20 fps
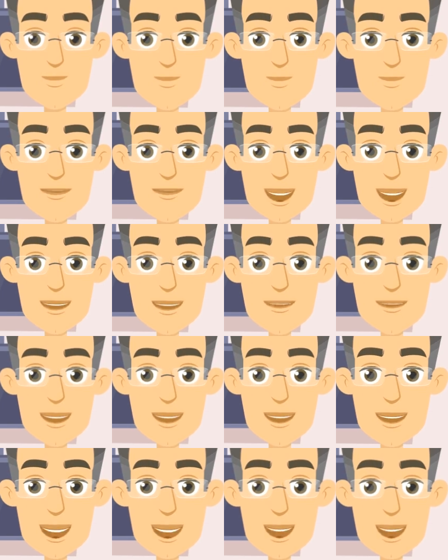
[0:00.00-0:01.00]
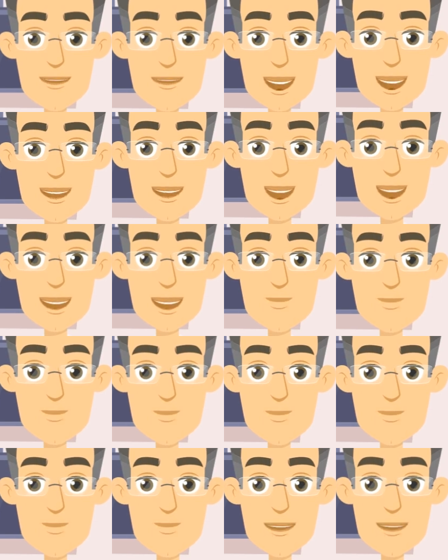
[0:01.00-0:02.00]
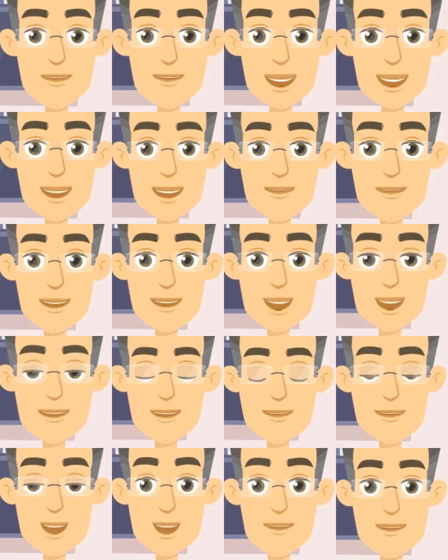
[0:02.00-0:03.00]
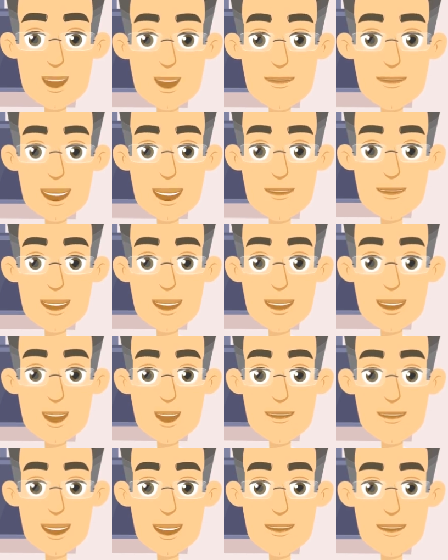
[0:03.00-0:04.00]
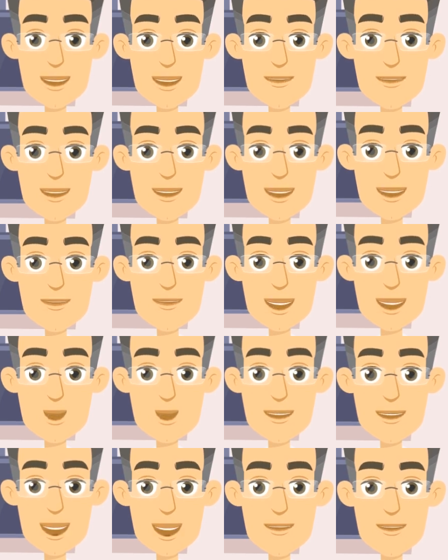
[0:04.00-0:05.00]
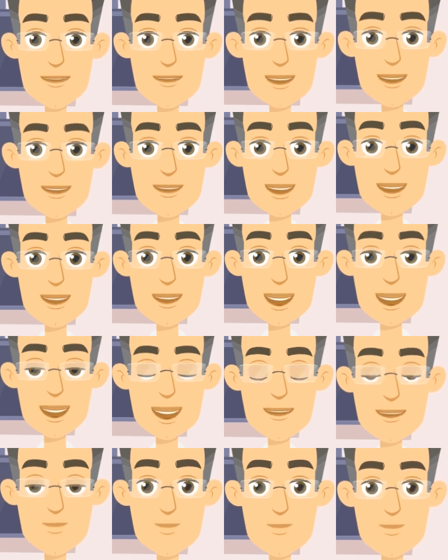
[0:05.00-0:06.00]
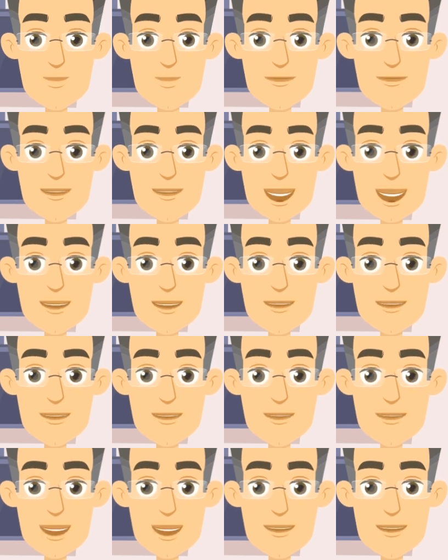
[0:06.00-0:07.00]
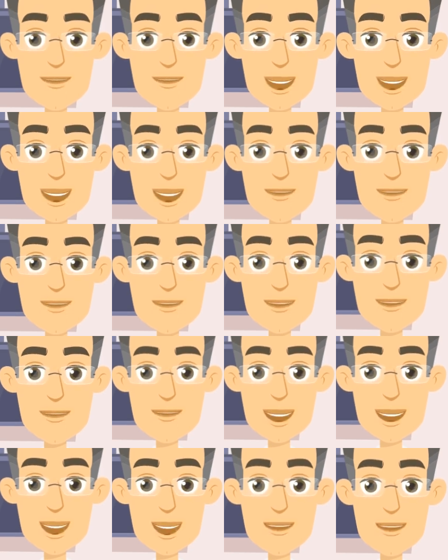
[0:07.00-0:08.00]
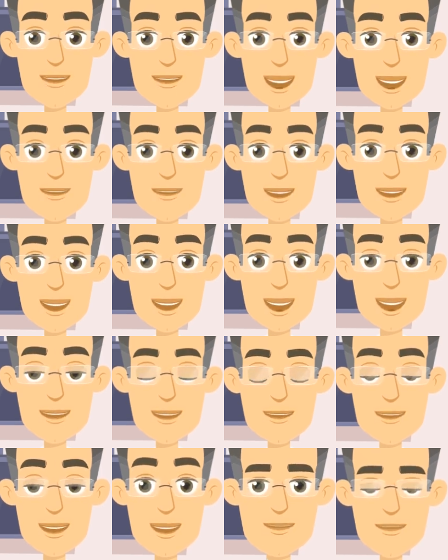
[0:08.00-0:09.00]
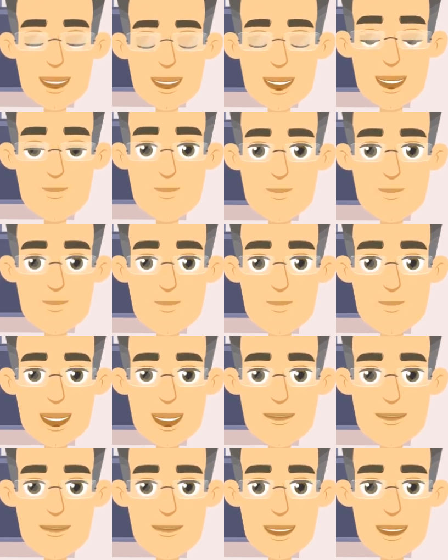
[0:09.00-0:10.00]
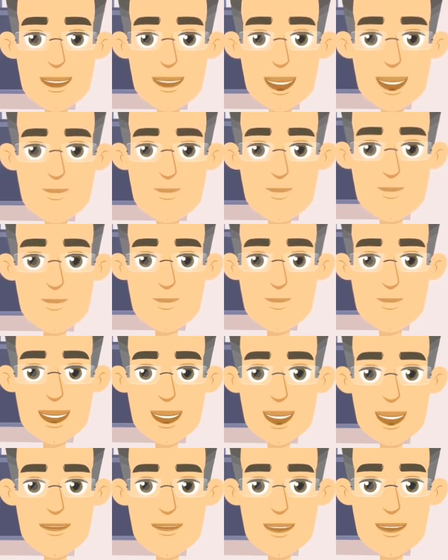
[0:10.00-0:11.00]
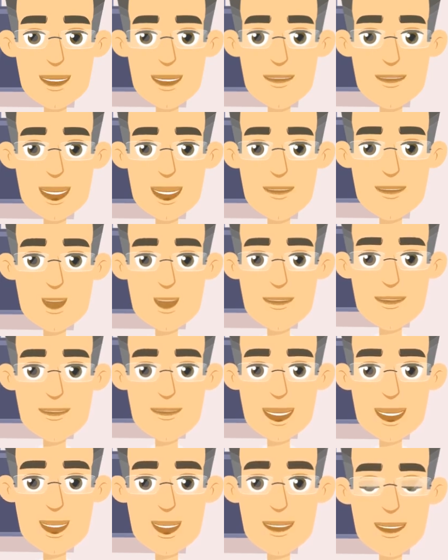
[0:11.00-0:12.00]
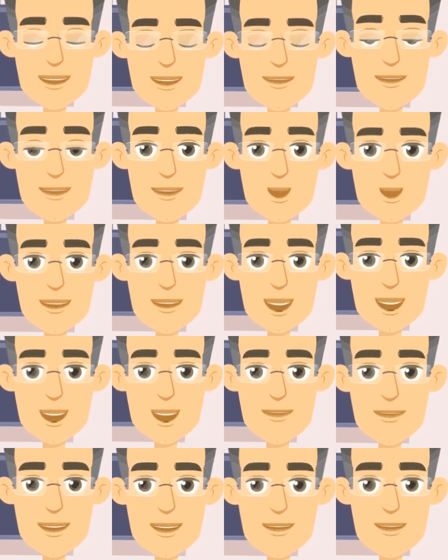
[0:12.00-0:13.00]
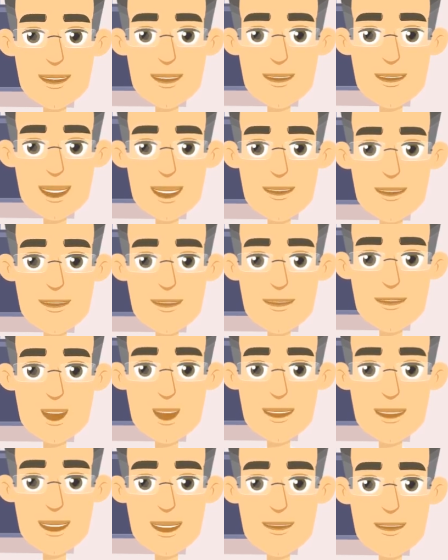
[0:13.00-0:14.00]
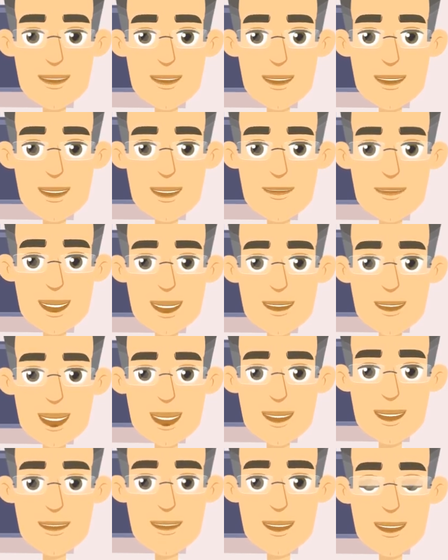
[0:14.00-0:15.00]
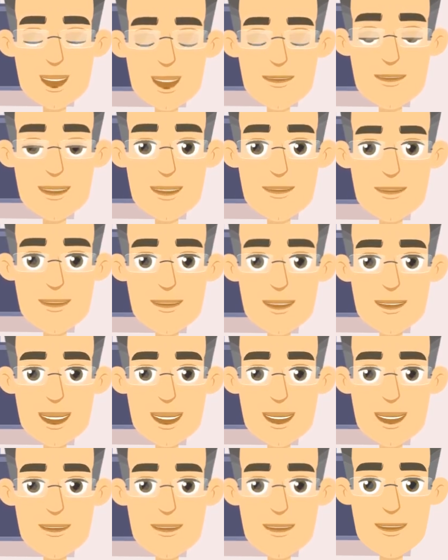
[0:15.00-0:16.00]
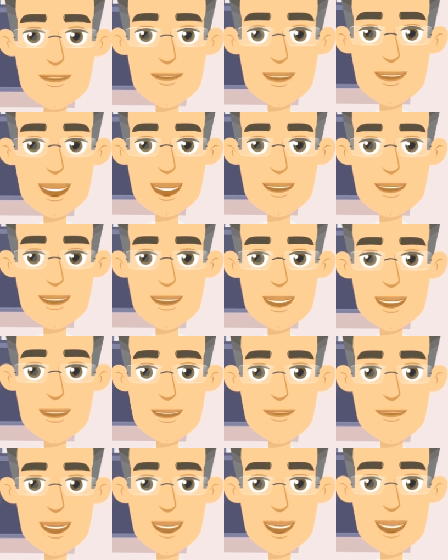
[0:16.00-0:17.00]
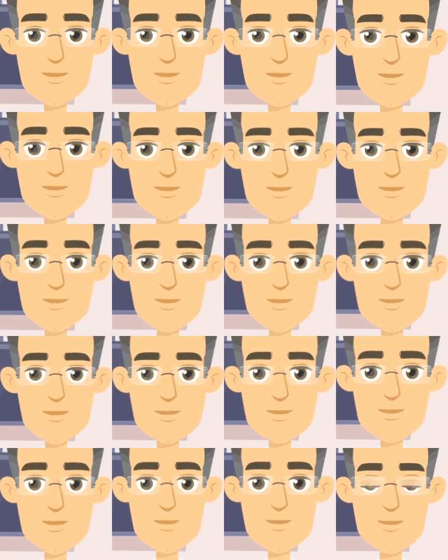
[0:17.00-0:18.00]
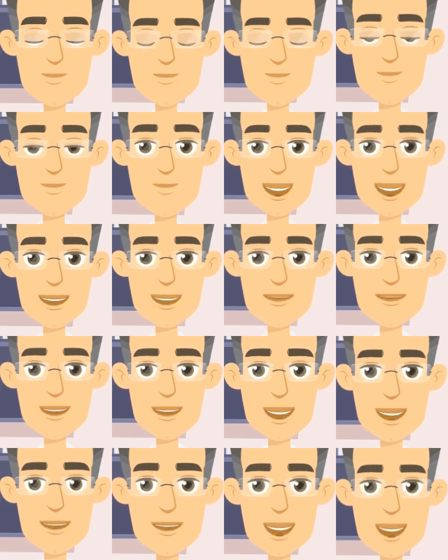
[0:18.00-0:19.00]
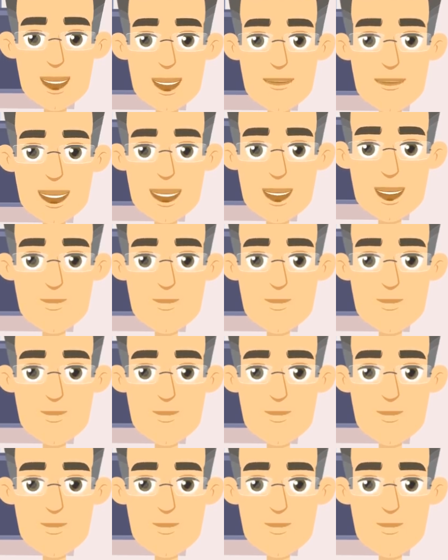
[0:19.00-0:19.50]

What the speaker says: According to statistics, knee sprains account for approximately 40% of all sports-related injuries, making them one of the most common orthopedic injuries worldwide. Moreover, studies indicate that up to 250,000 anterior cruciate ligament injuries occur annually in the United States alone. So let's get started.